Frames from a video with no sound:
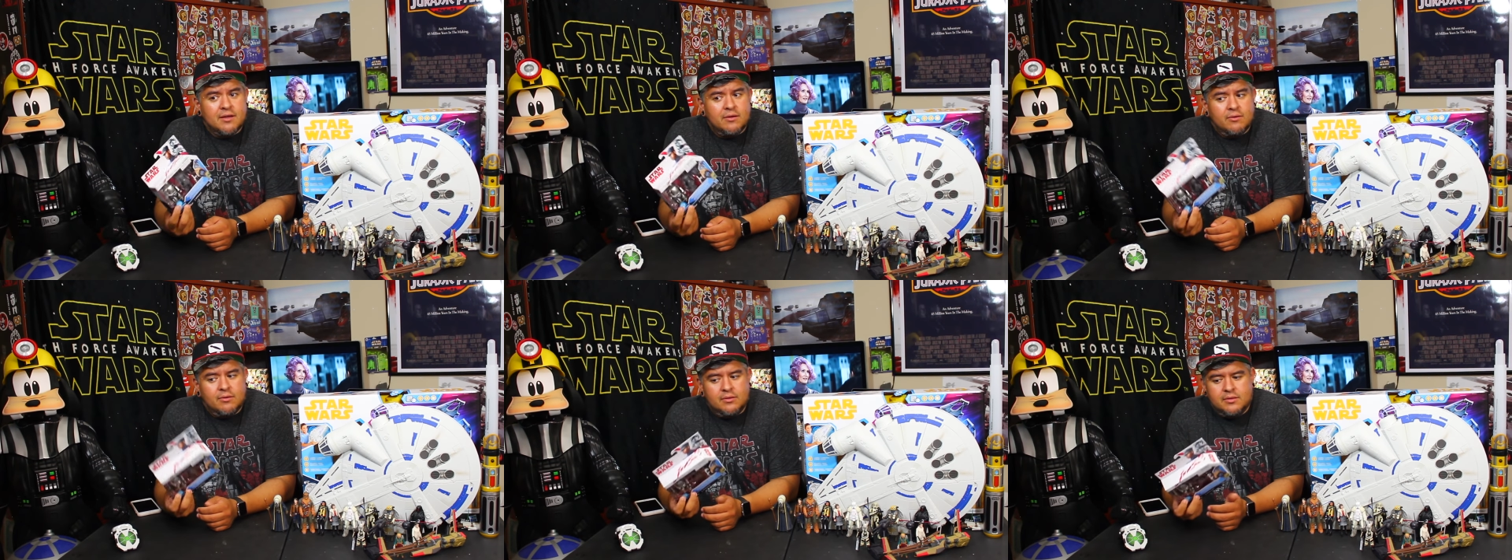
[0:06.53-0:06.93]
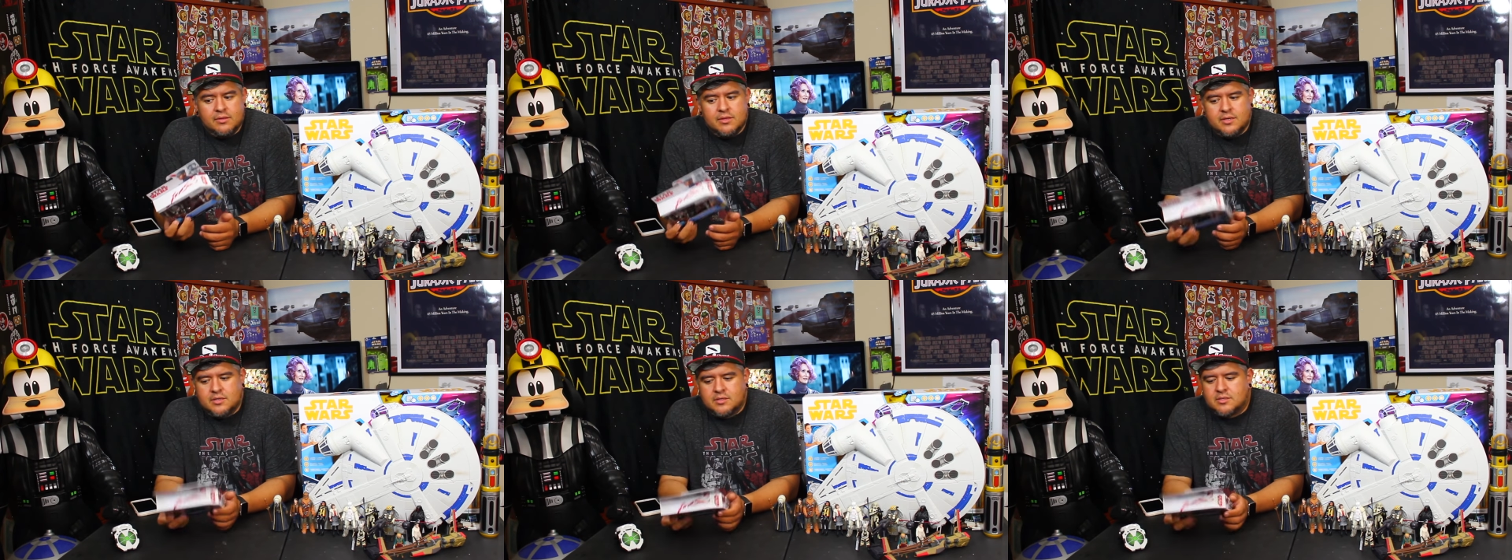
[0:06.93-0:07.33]
How old
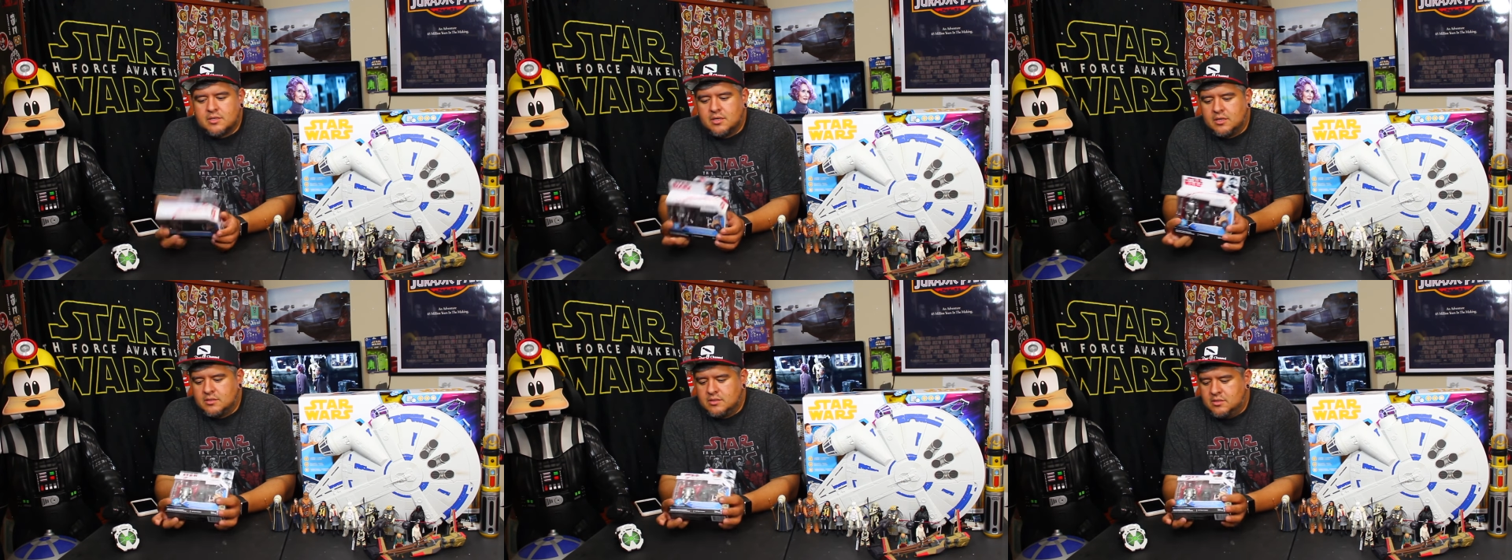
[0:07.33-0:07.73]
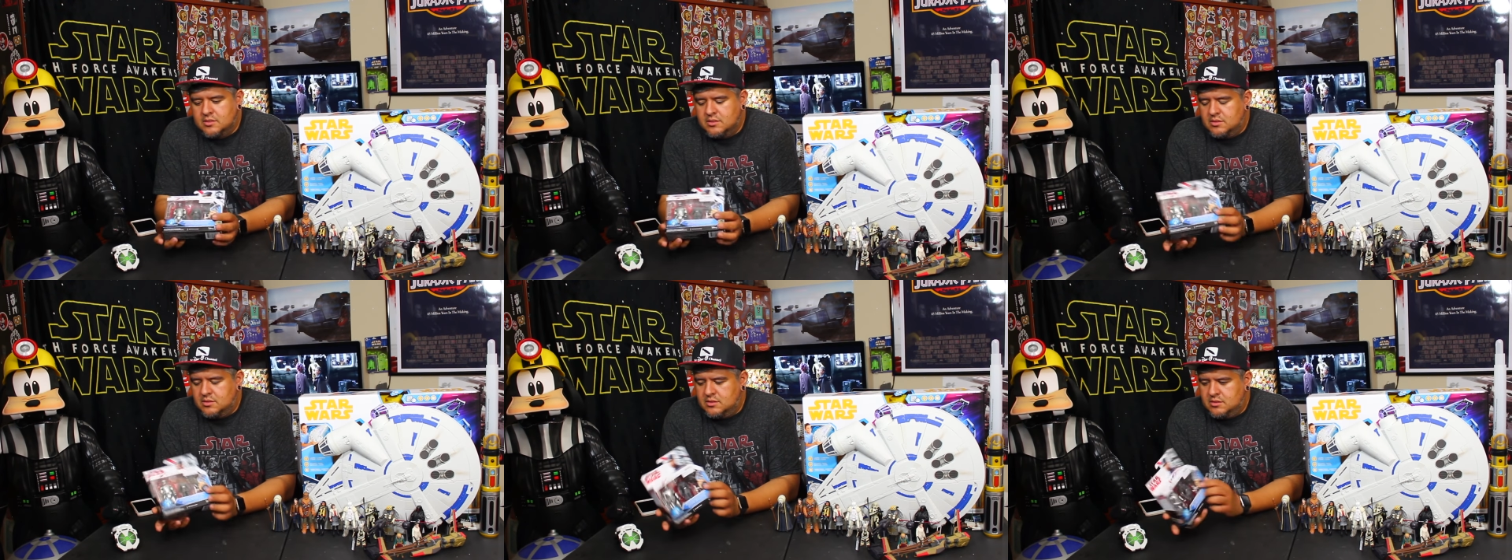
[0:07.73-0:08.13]
are these things?
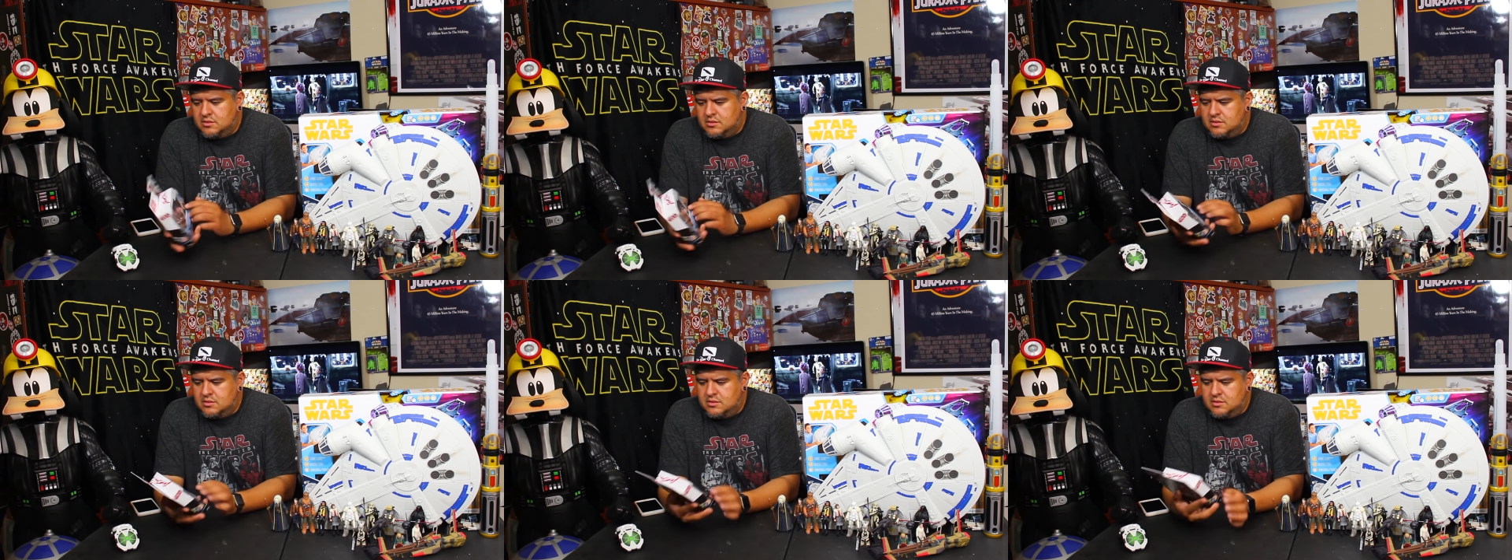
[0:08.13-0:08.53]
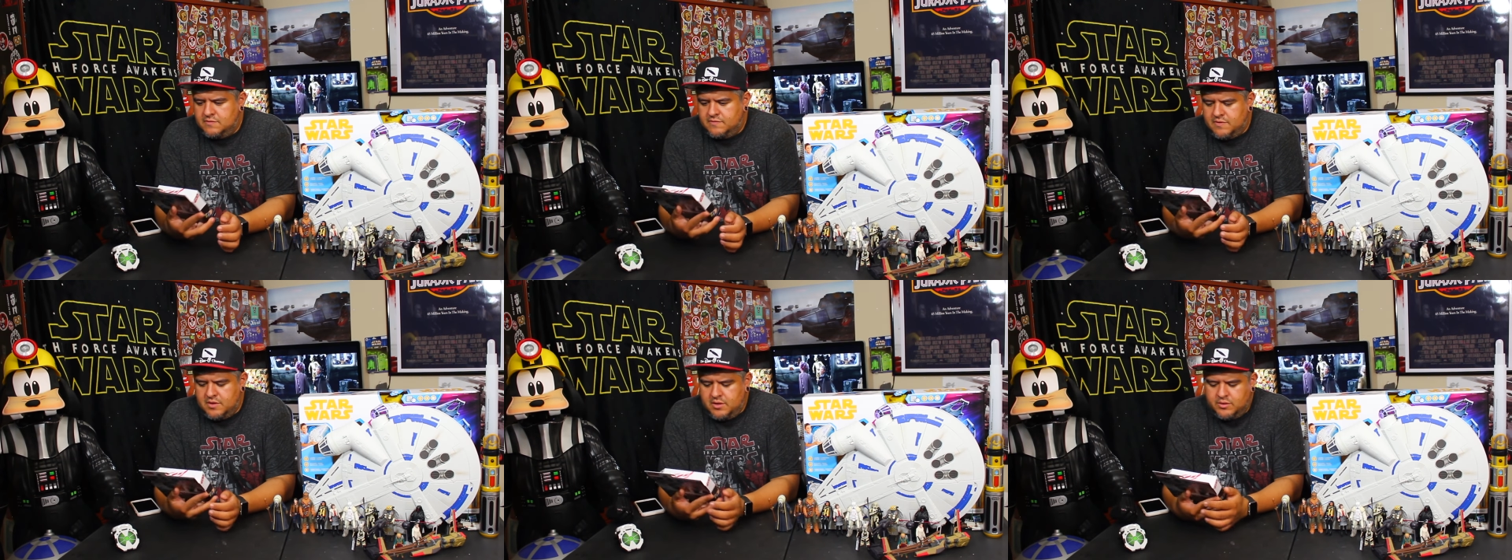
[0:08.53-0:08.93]
This
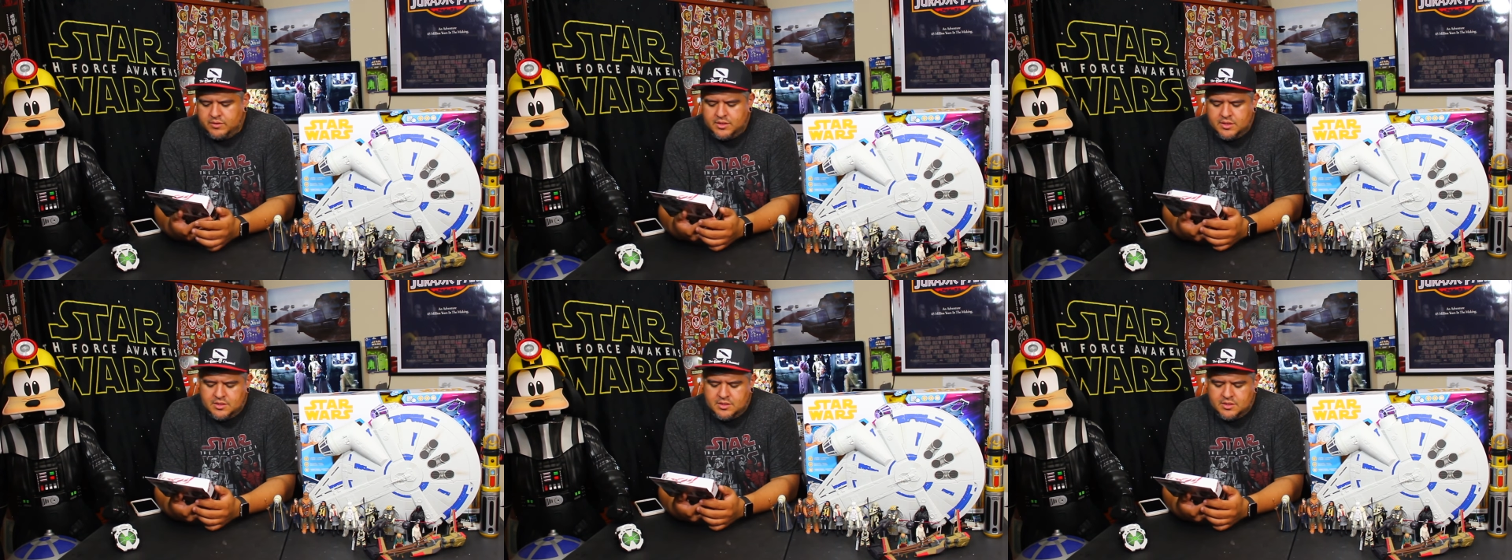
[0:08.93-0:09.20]
is very old.